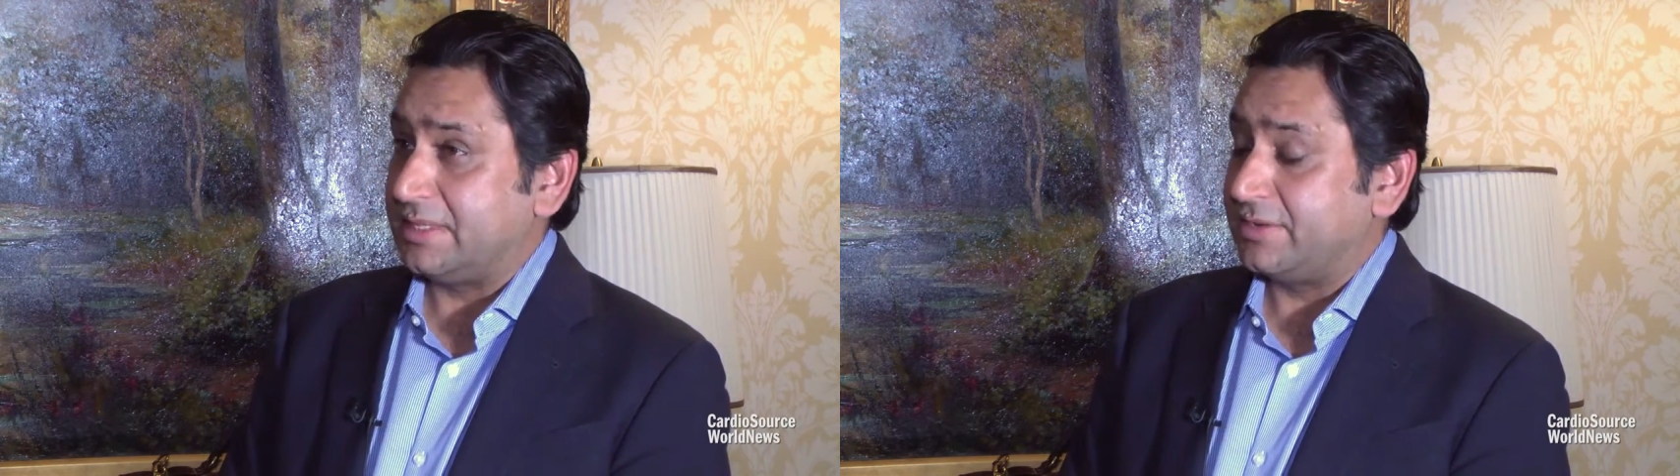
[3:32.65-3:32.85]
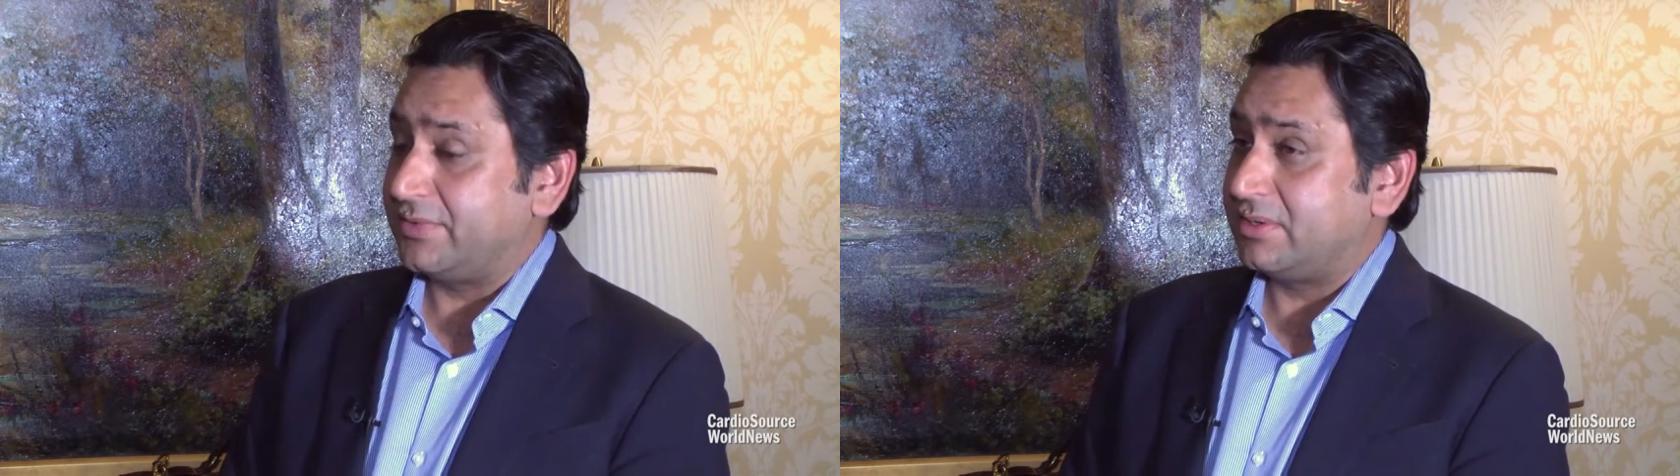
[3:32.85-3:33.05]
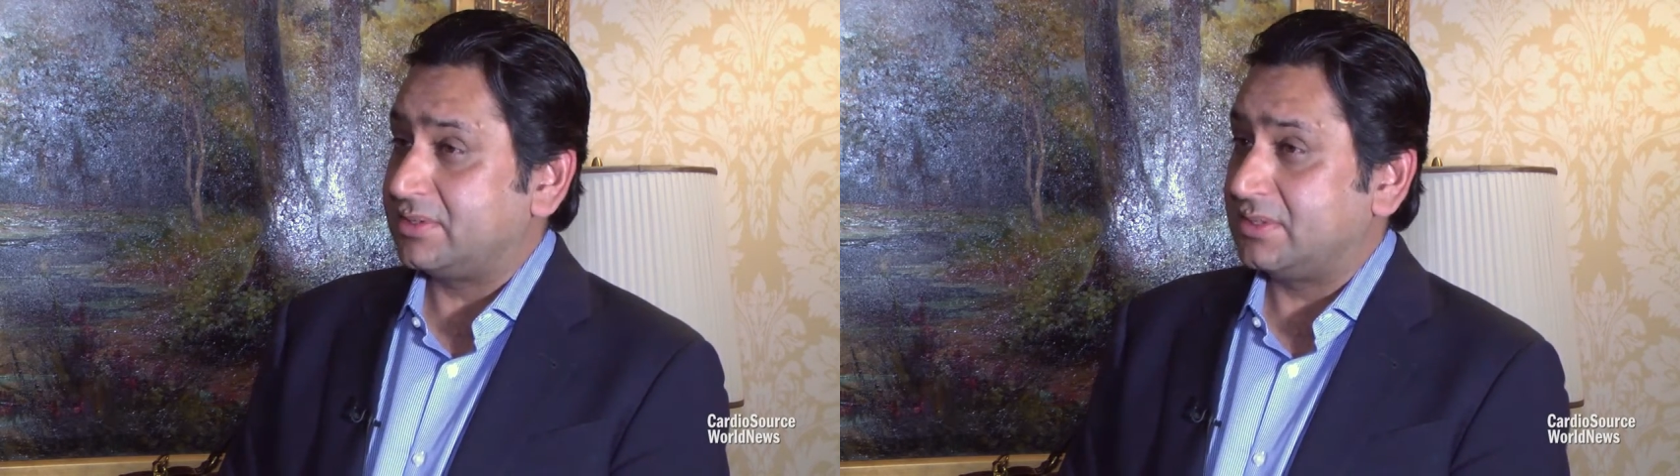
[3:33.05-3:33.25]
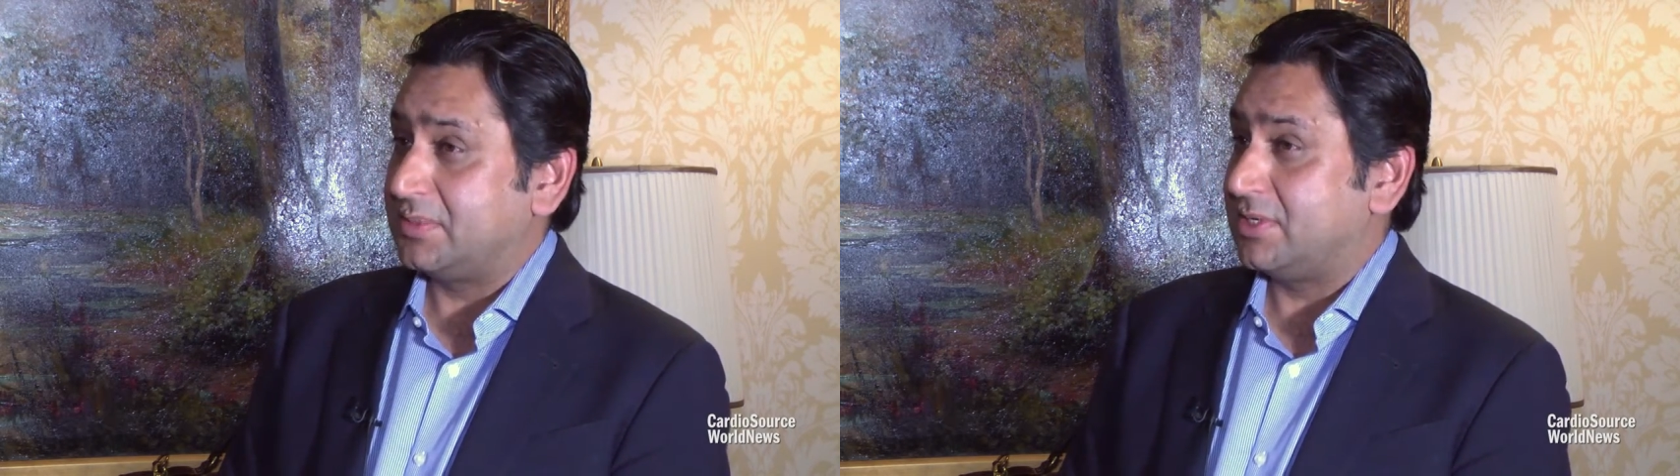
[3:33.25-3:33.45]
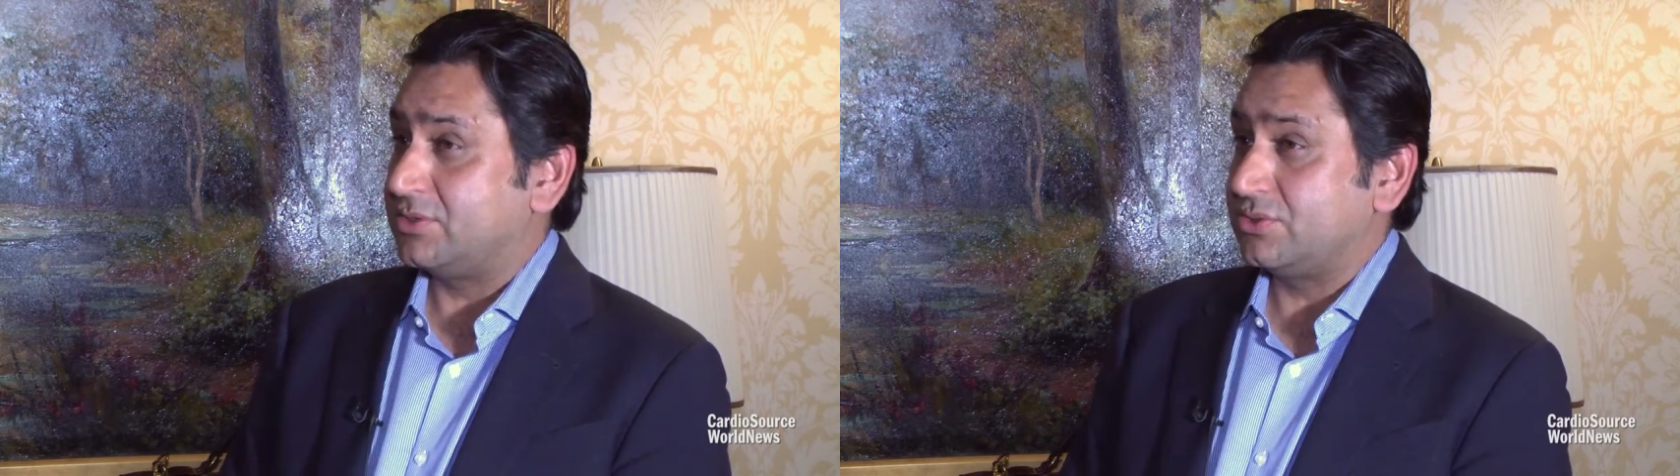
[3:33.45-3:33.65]
and they're very
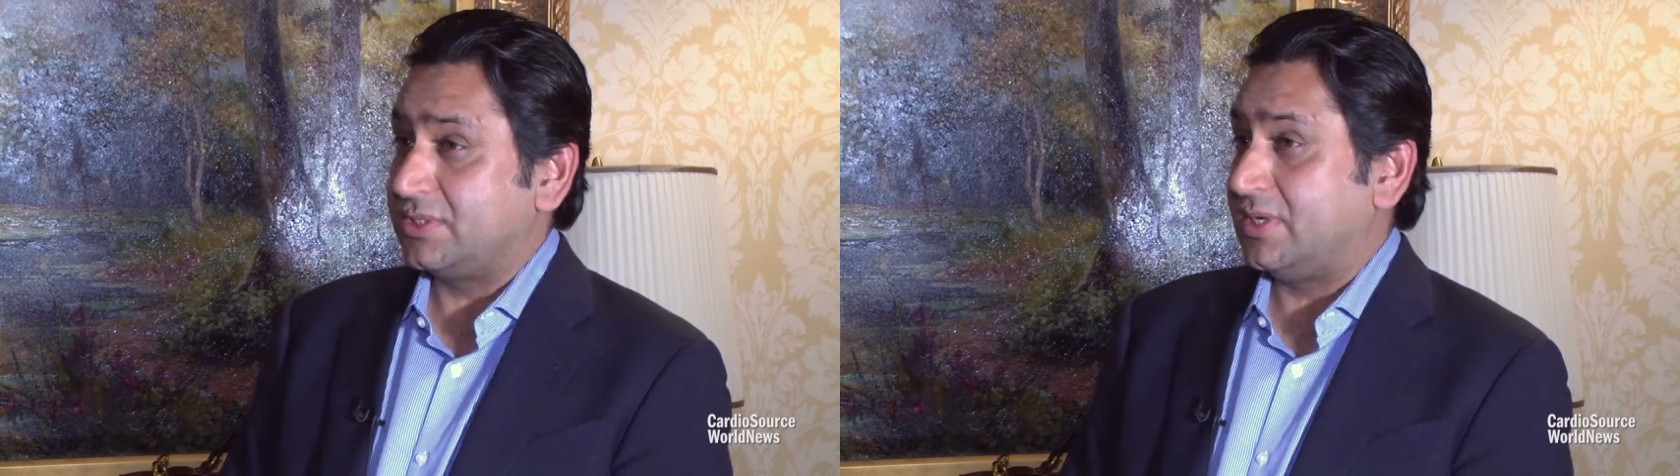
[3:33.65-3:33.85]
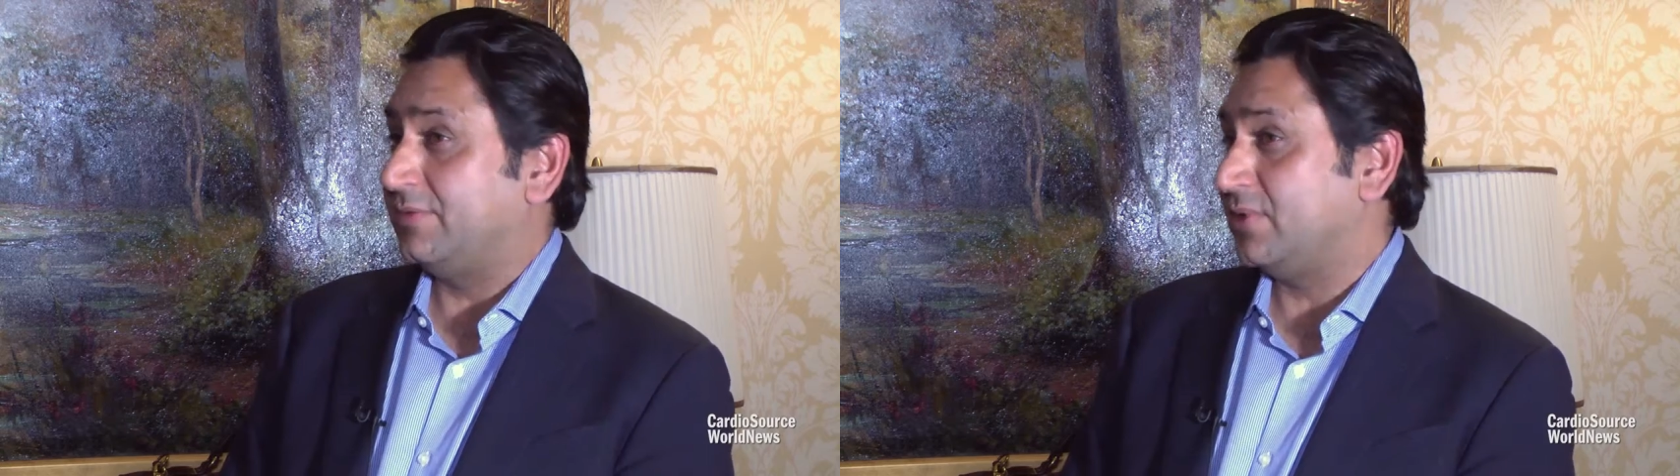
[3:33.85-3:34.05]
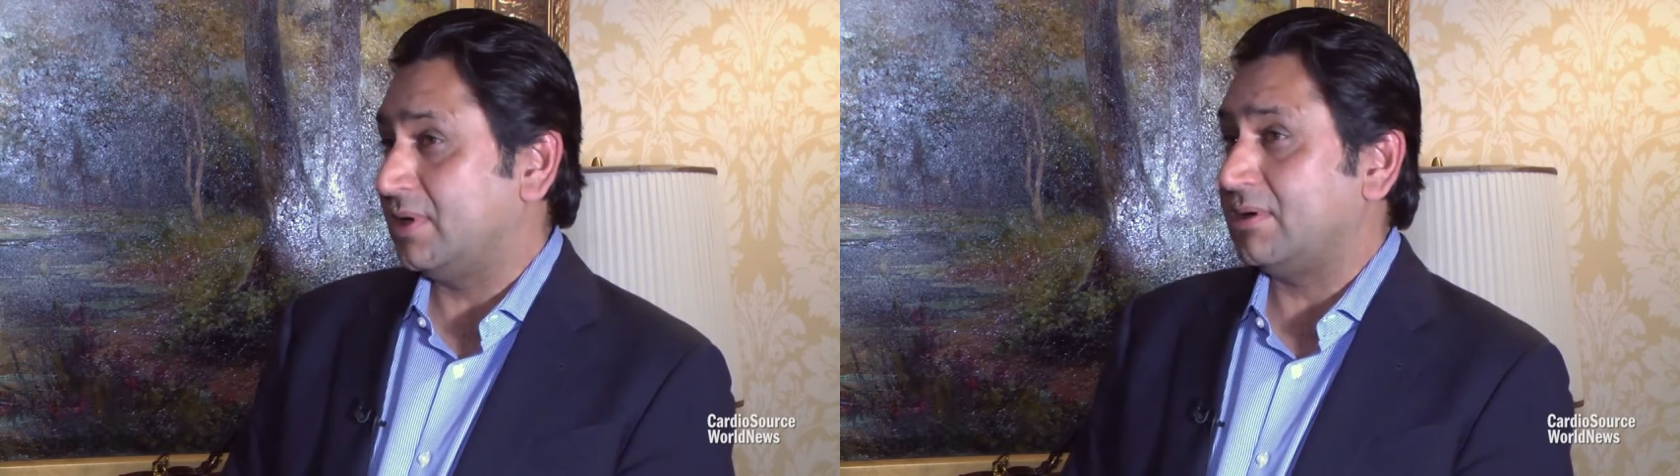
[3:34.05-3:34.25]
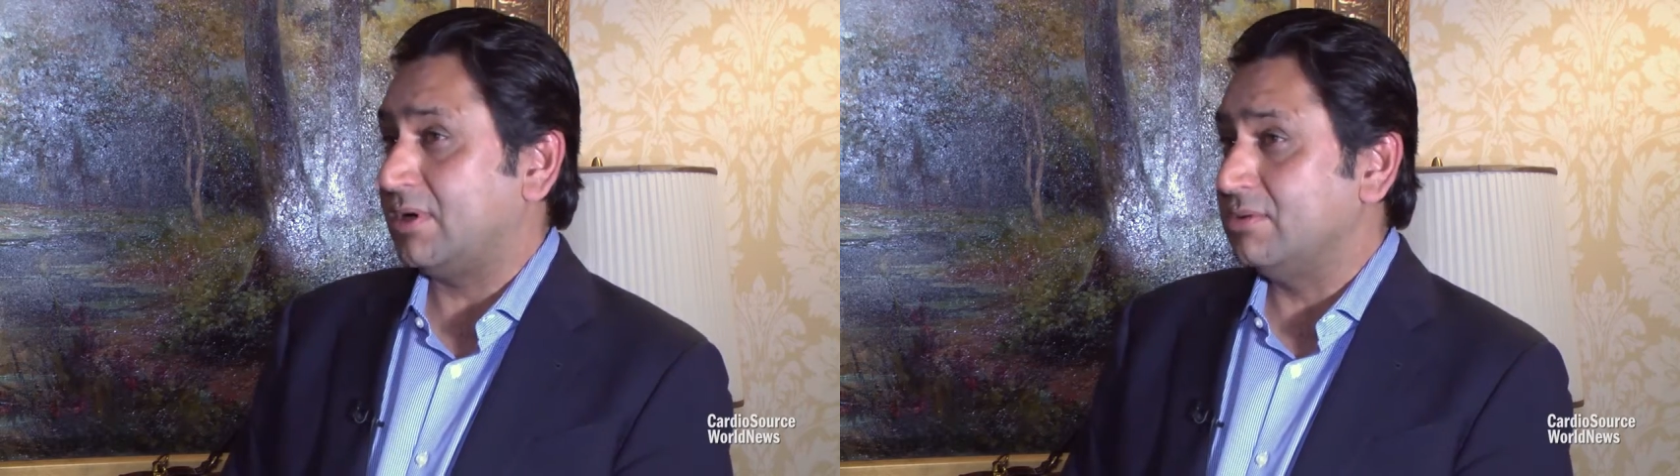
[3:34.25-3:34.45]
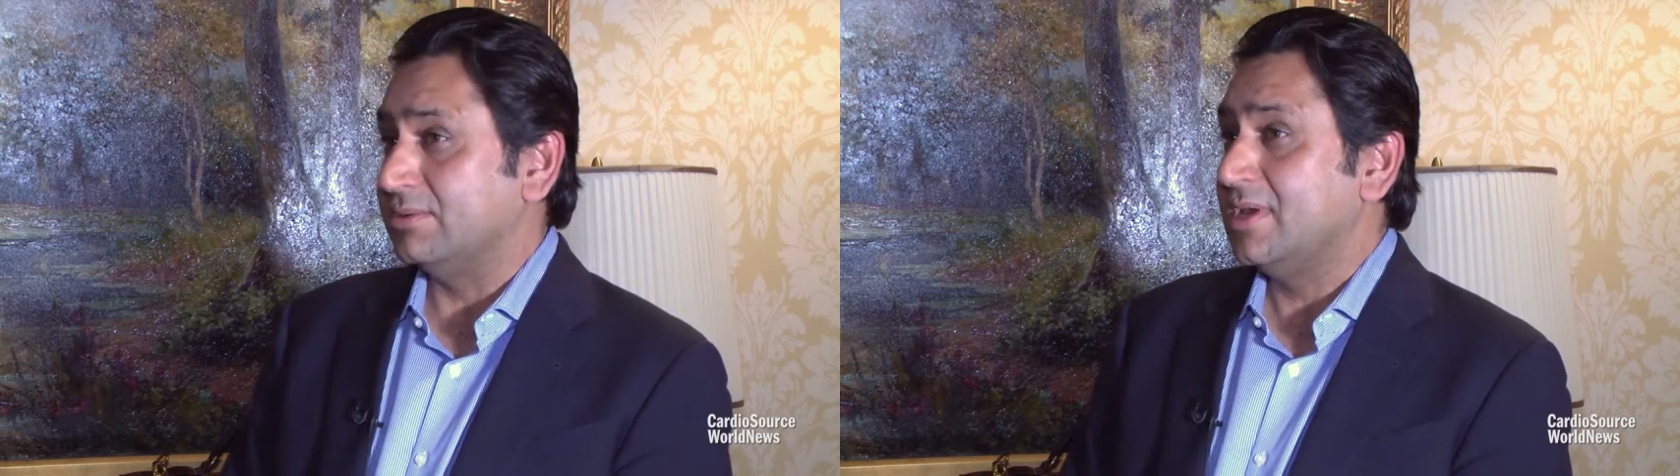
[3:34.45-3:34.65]
similar to TAVR
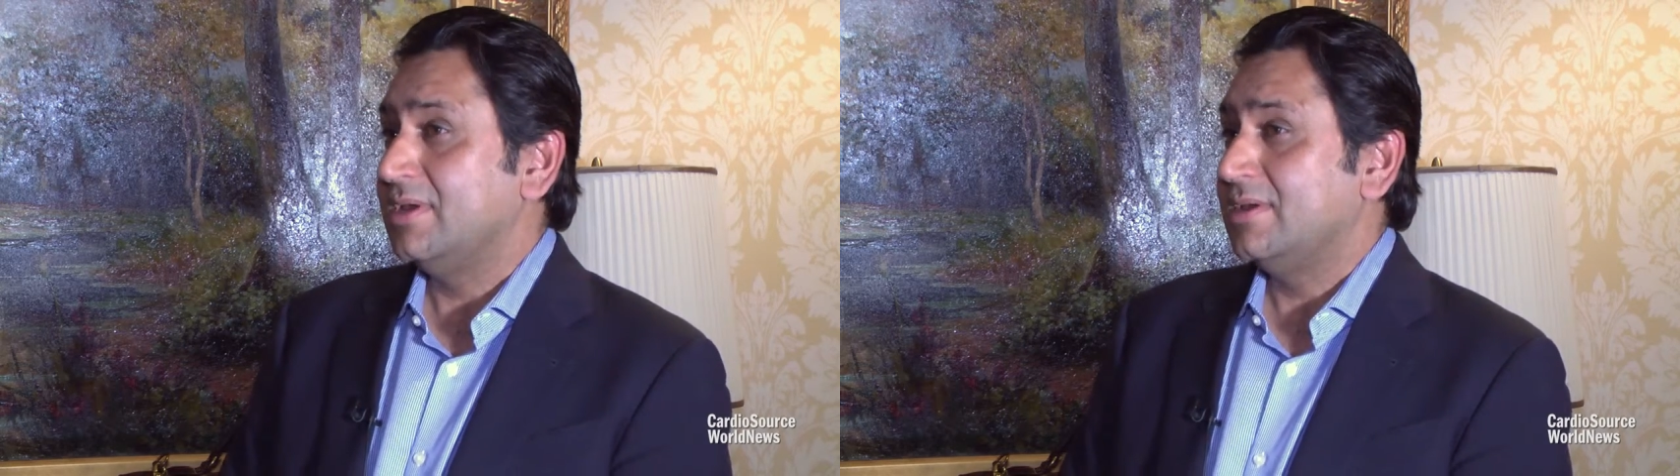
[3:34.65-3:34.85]
alone.